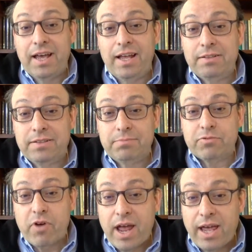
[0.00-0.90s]
and
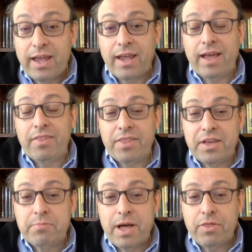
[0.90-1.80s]
pray and think
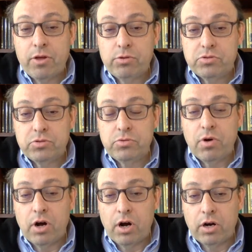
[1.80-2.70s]
about those
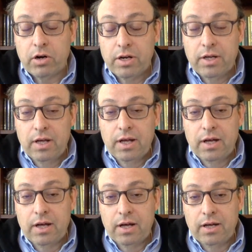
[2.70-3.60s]
who are
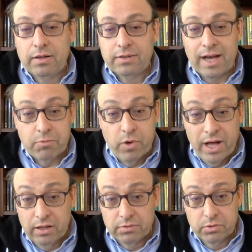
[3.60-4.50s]
not
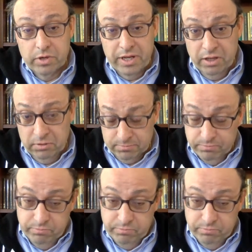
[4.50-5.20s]
well, who are ill,